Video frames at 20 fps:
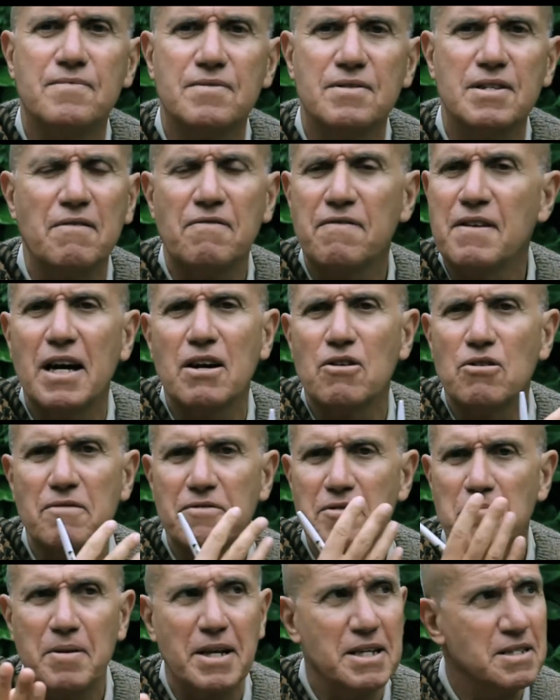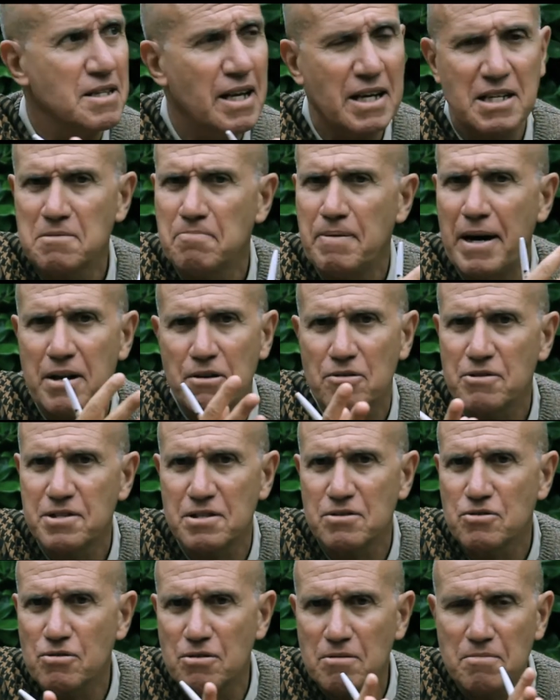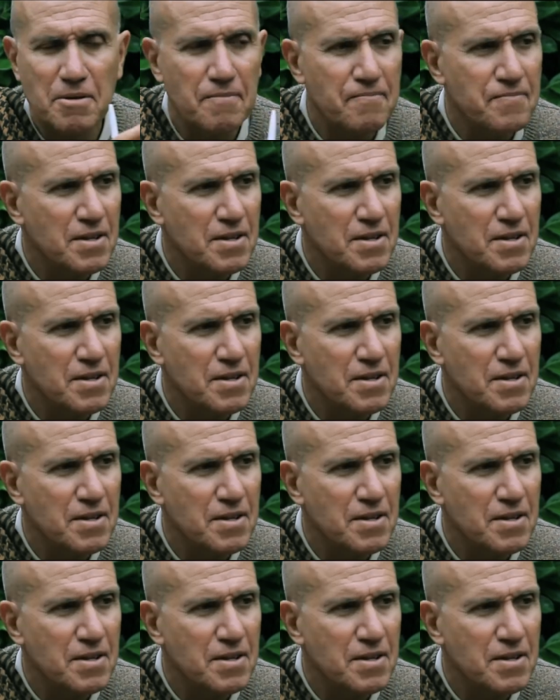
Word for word: They fly all over the place, like sparrows in Europe.